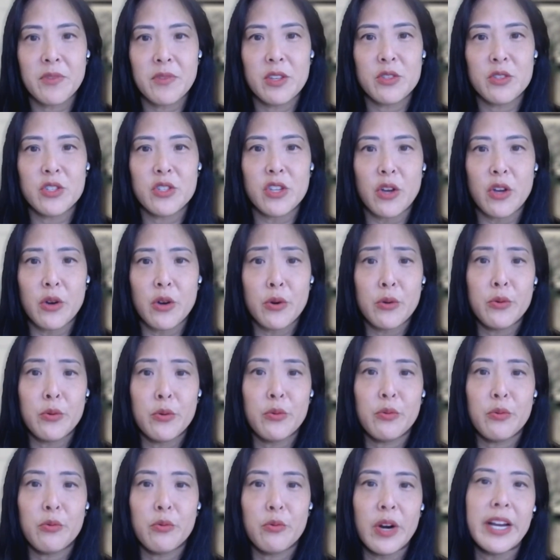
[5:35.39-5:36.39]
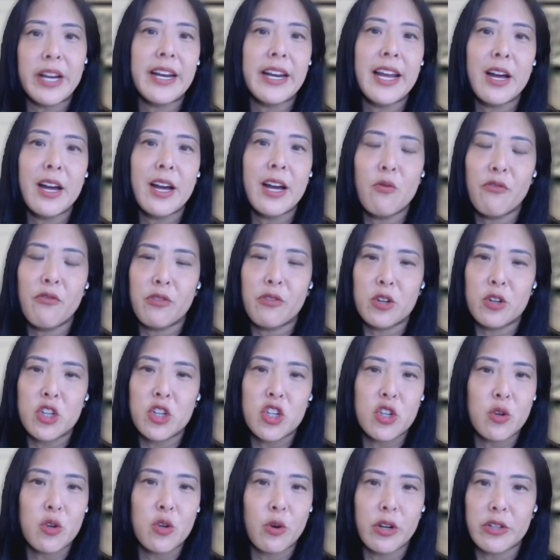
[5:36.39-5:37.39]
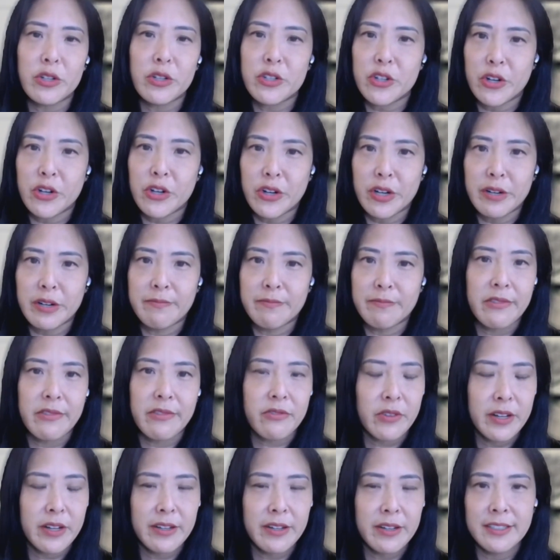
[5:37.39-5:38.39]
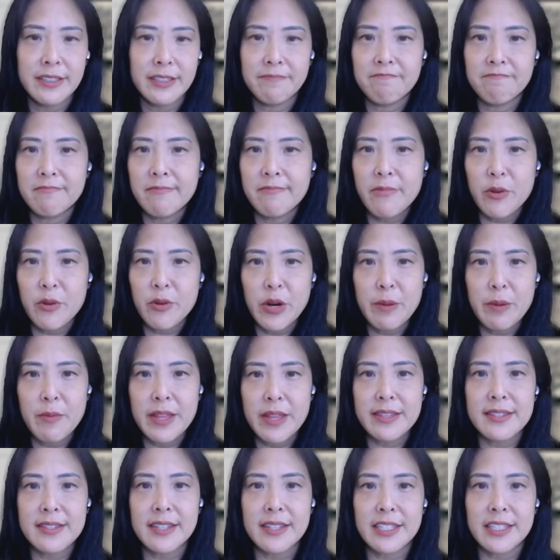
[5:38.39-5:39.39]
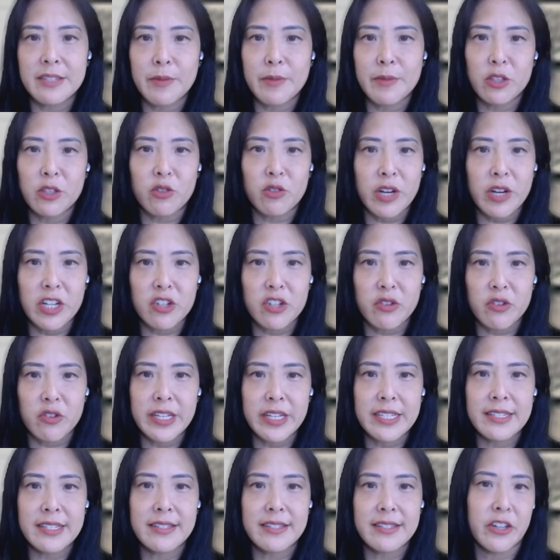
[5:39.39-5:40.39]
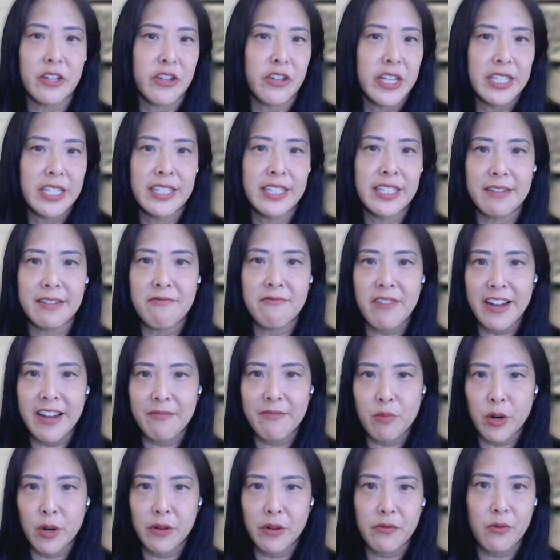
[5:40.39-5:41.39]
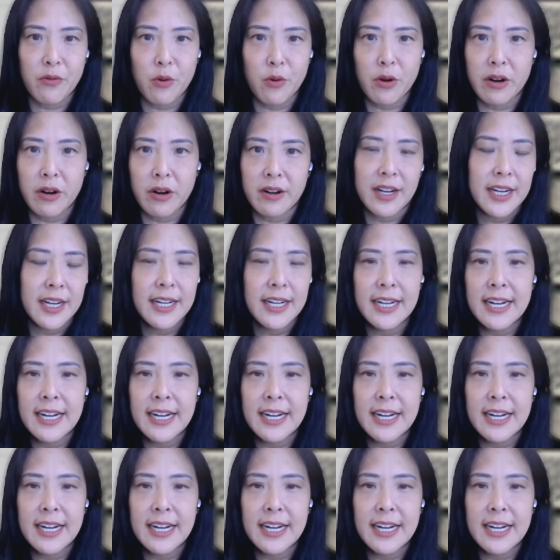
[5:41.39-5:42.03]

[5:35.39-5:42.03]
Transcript: So right now for short term, three three month, six month treasuries, they're yielding 5.4,